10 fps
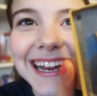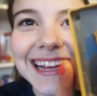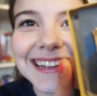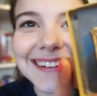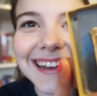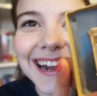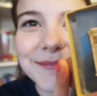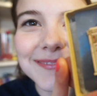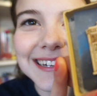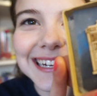it, look at how
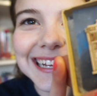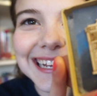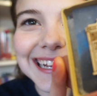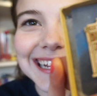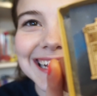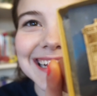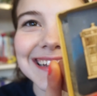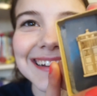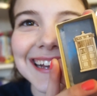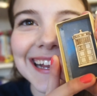pretty!
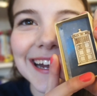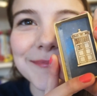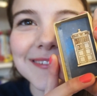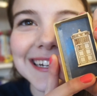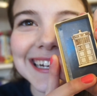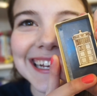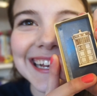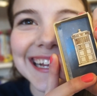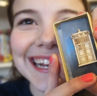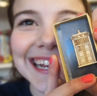Look at how pretty
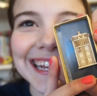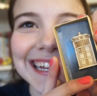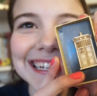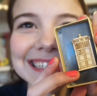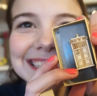it is!